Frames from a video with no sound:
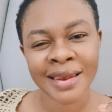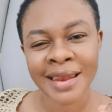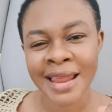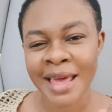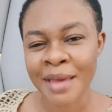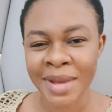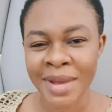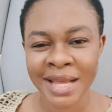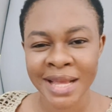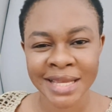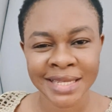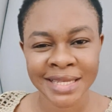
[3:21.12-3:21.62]

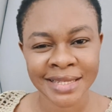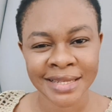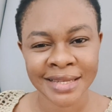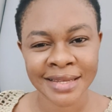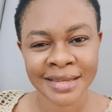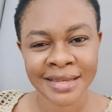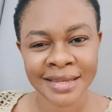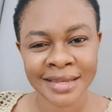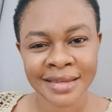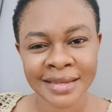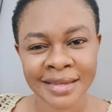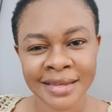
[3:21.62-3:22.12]
like
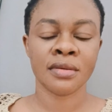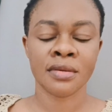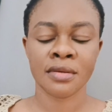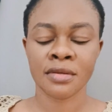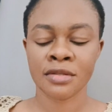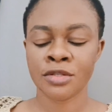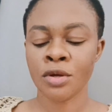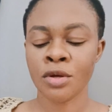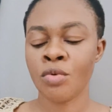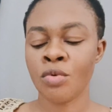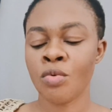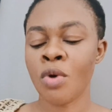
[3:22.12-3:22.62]
magic.
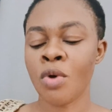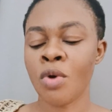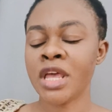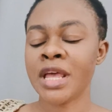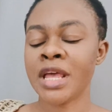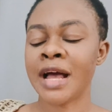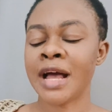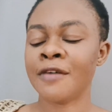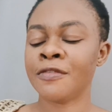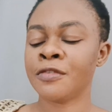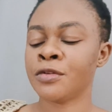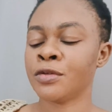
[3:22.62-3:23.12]
So what
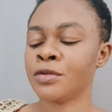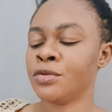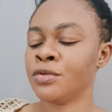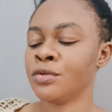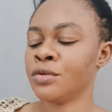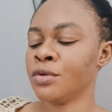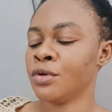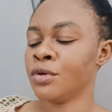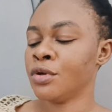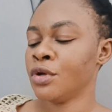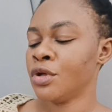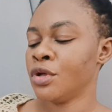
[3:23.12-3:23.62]
you have to
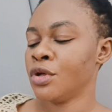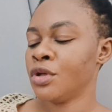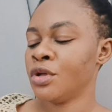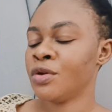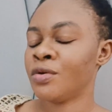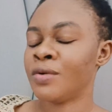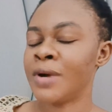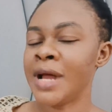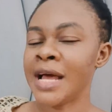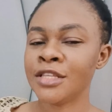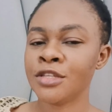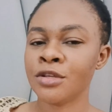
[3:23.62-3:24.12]
do,
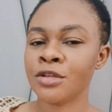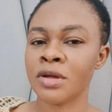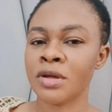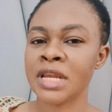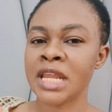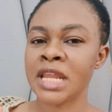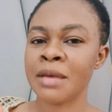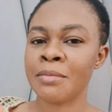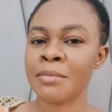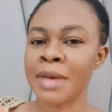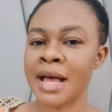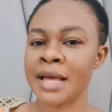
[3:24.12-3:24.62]
you write your
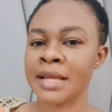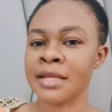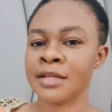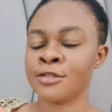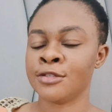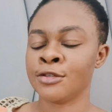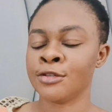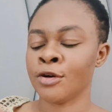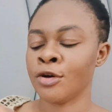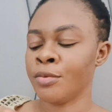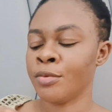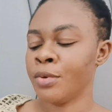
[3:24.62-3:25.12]
name at
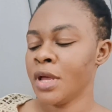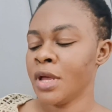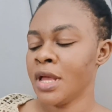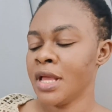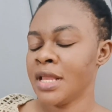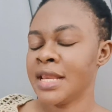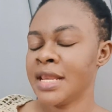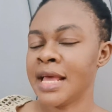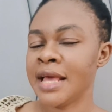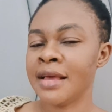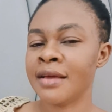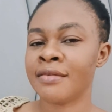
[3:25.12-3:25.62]
the top,
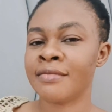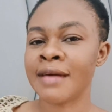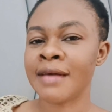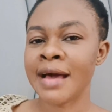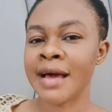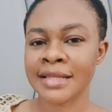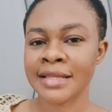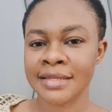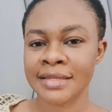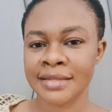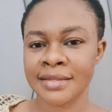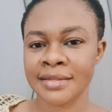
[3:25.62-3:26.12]
then you
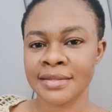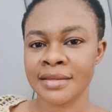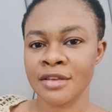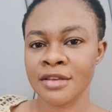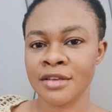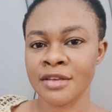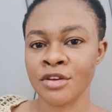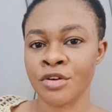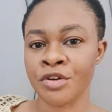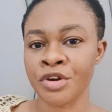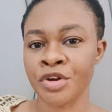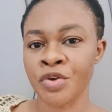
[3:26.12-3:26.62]
write
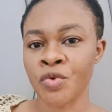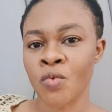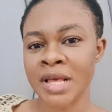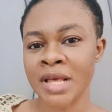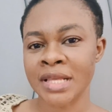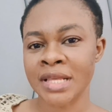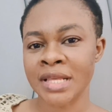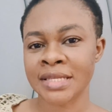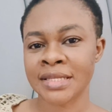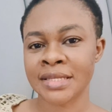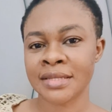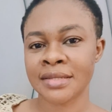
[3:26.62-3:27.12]
your
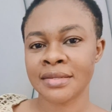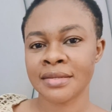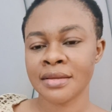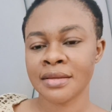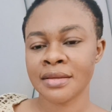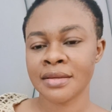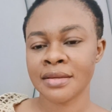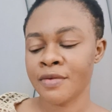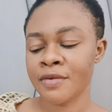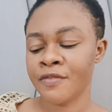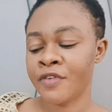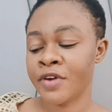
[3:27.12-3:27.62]
request.
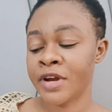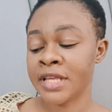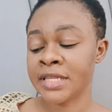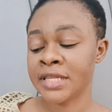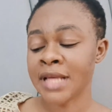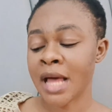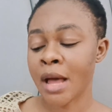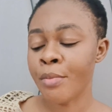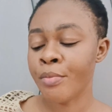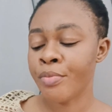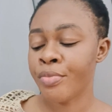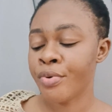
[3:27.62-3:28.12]
For
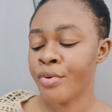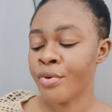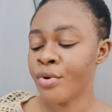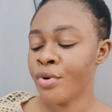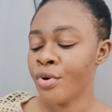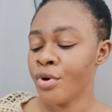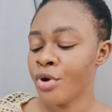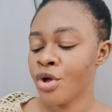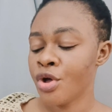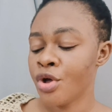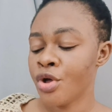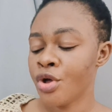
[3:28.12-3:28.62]

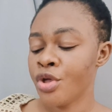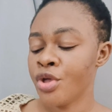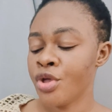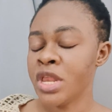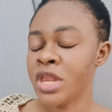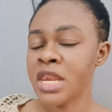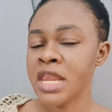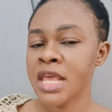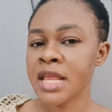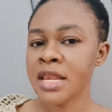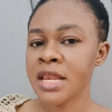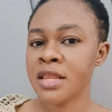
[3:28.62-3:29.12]
example,
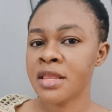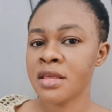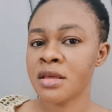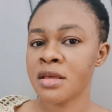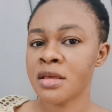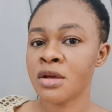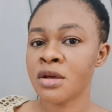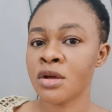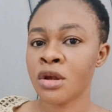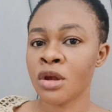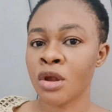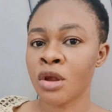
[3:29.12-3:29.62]
you need
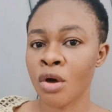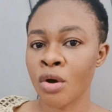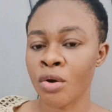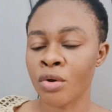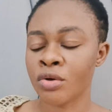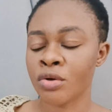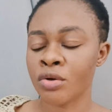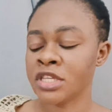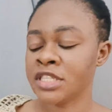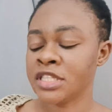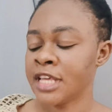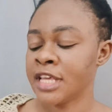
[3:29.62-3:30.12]

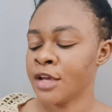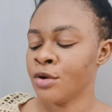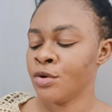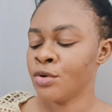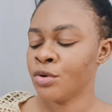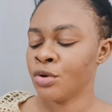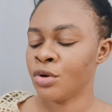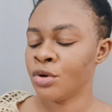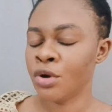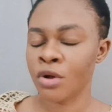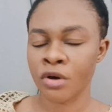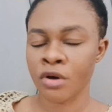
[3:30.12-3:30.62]
luck. You say
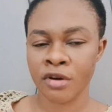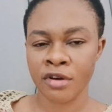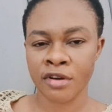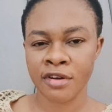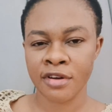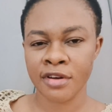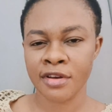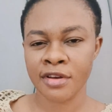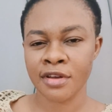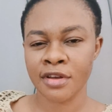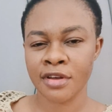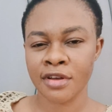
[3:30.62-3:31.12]
good
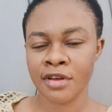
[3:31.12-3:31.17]
luck.